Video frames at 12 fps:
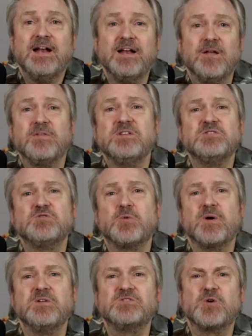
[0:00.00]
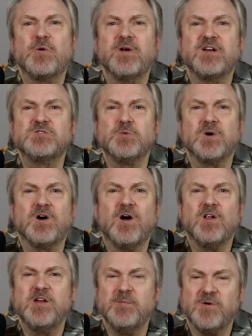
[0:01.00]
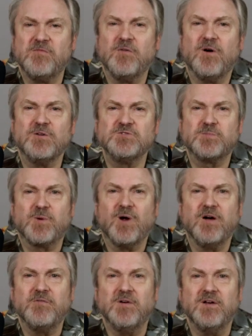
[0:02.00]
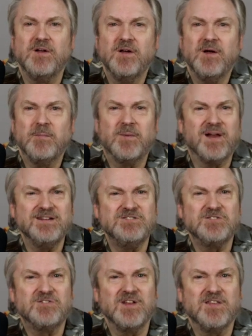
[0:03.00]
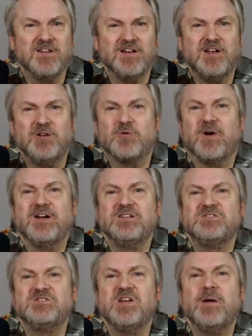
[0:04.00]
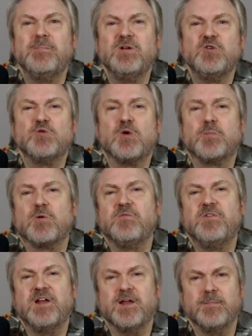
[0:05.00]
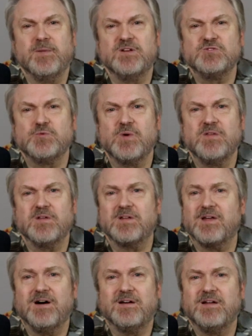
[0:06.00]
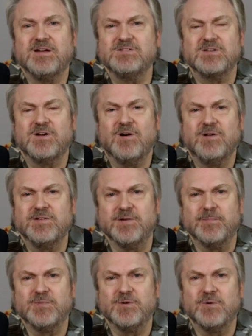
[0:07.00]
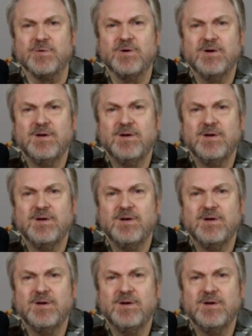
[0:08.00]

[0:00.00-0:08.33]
Now, this is where his critics will call him a false prophet, but I just think that he tried to step into a prophetic ministry that God hasn't called him to.